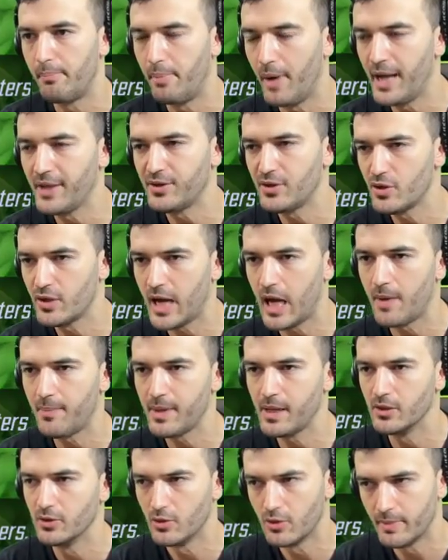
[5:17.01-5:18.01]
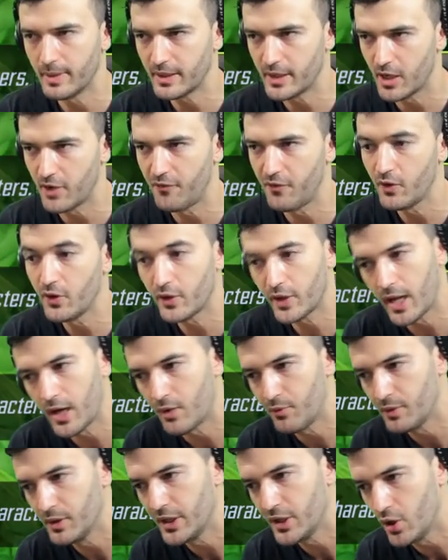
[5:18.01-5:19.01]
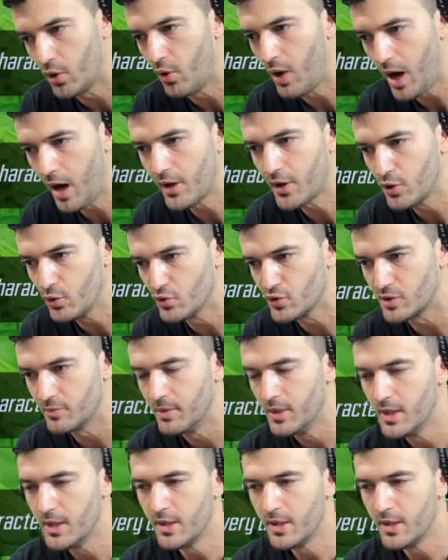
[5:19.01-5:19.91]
but you got to be a little bit careful. You got to really know how to use them.